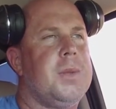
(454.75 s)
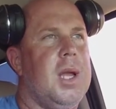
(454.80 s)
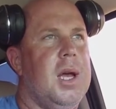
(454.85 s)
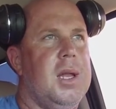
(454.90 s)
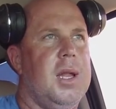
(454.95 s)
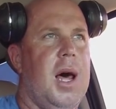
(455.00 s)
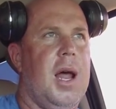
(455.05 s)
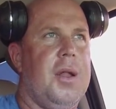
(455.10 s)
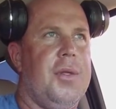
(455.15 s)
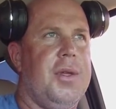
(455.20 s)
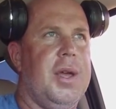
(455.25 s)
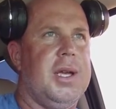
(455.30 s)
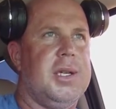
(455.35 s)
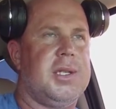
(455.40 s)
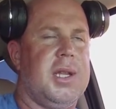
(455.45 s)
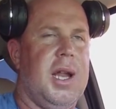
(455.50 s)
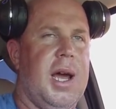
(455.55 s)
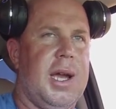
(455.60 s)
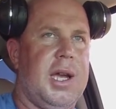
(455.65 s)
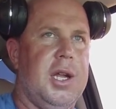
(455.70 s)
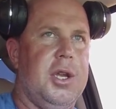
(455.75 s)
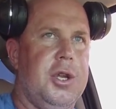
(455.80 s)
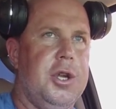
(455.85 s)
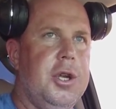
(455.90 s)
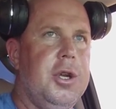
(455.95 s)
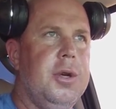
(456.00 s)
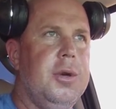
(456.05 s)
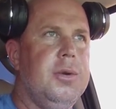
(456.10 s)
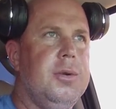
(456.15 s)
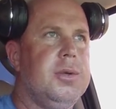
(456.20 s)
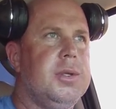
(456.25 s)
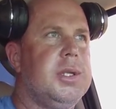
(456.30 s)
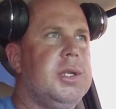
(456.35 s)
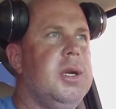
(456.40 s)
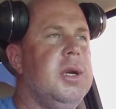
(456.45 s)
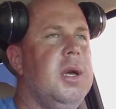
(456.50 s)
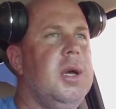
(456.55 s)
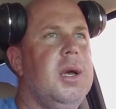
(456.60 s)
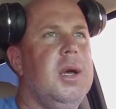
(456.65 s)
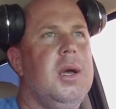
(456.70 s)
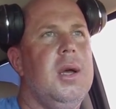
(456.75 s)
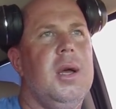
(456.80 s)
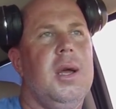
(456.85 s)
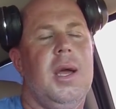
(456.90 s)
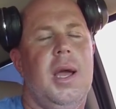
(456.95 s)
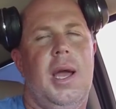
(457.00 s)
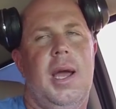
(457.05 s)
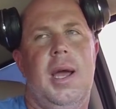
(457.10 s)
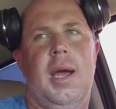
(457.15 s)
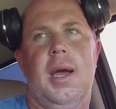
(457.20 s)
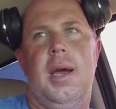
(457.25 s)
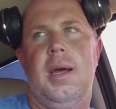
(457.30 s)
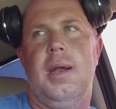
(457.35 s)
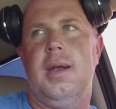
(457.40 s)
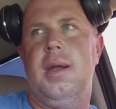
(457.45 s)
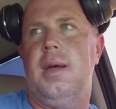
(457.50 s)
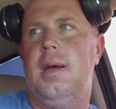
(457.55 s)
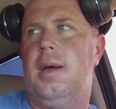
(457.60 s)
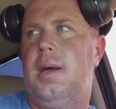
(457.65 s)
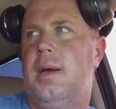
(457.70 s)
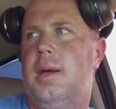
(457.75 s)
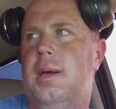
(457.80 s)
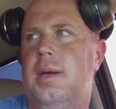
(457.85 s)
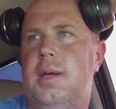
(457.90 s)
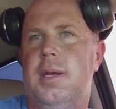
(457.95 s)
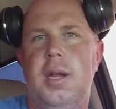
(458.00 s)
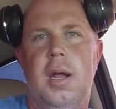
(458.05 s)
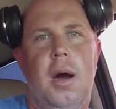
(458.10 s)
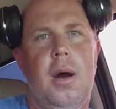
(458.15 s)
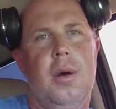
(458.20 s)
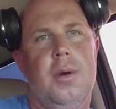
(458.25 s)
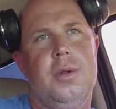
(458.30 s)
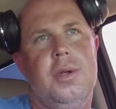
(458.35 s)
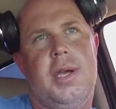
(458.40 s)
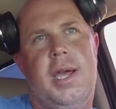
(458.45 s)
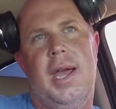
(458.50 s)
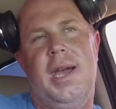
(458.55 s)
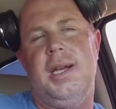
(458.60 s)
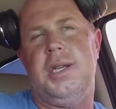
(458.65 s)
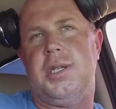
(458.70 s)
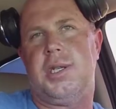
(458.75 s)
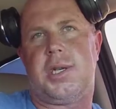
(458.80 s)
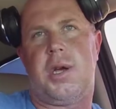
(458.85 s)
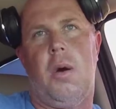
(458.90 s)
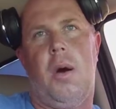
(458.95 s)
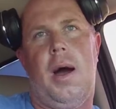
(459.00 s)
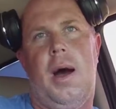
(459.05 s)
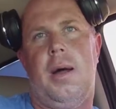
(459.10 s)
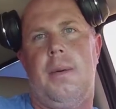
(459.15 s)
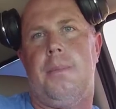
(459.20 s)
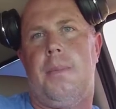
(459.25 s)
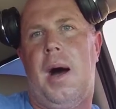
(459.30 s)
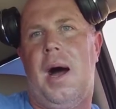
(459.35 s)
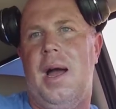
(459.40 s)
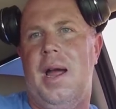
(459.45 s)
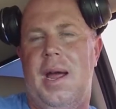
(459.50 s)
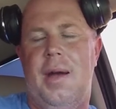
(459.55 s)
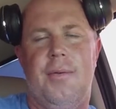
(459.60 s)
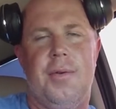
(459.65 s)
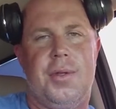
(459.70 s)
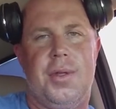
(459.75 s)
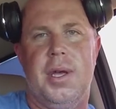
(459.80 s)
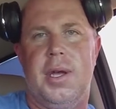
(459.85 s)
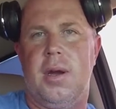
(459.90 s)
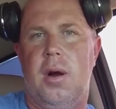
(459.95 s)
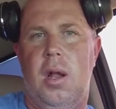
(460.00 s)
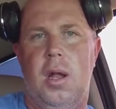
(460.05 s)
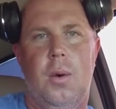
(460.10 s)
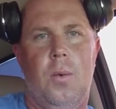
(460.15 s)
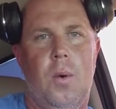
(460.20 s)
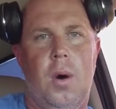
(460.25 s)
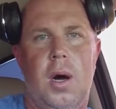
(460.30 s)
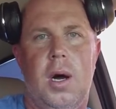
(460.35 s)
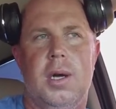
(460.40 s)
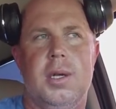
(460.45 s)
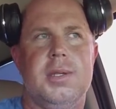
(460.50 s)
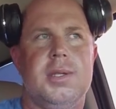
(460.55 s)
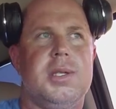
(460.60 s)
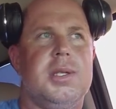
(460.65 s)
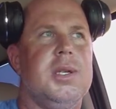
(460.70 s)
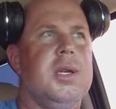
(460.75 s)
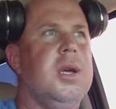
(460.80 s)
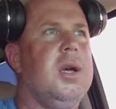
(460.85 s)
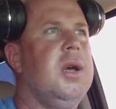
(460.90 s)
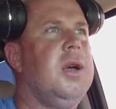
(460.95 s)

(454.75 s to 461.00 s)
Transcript: A lot of things that I could use, and you know you can't just go out and buy everything all at once.